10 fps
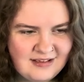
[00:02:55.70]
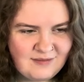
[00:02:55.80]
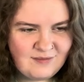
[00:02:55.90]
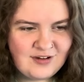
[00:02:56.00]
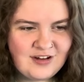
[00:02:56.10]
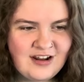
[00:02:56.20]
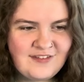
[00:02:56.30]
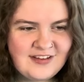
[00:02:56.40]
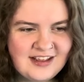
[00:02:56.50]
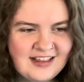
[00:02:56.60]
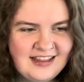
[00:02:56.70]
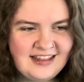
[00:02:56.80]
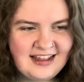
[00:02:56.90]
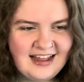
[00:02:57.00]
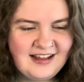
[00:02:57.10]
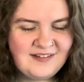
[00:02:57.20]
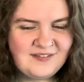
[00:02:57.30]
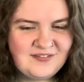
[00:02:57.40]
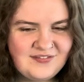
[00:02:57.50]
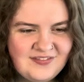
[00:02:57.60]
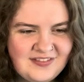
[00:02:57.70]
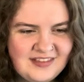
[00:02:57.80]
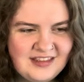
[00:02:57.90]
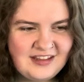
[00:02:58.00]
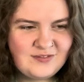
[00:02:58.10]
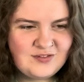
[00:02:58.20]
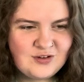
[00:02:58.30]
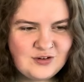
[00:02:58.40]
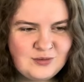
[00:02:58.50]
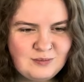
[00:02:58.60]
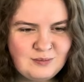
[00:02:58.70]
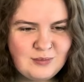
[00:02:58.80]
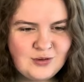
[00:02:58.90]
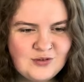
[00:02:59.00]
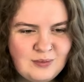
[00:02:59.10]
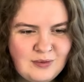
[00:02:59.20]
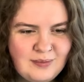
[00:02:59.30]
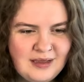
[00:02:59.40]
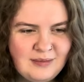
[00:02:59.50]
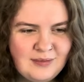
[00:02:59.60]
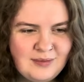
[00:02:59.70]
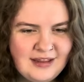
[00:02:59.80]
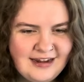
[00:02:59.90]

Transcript: We're gonna have to clean that. You've touched multiple people with